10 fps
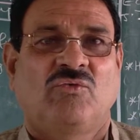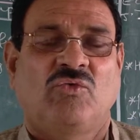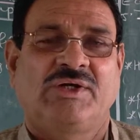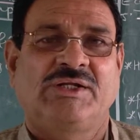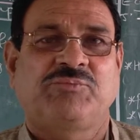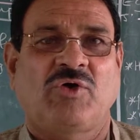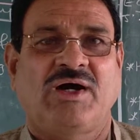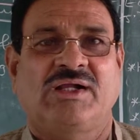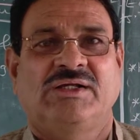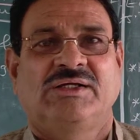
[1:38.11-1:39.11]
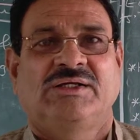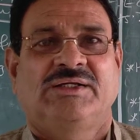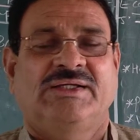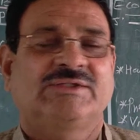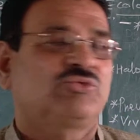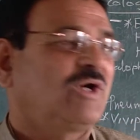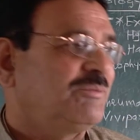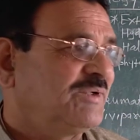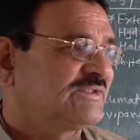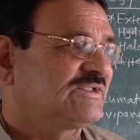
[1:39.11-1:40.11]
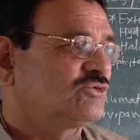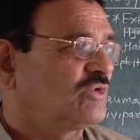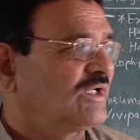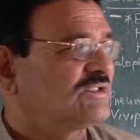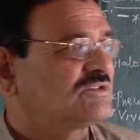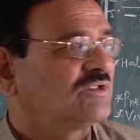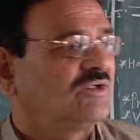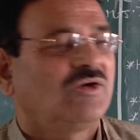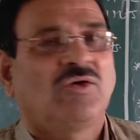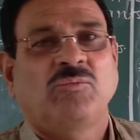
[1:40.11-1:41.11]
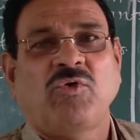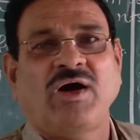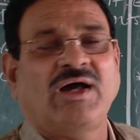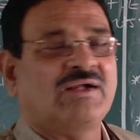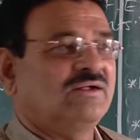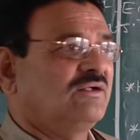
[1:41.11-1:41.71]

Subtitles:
only for SYBSE students for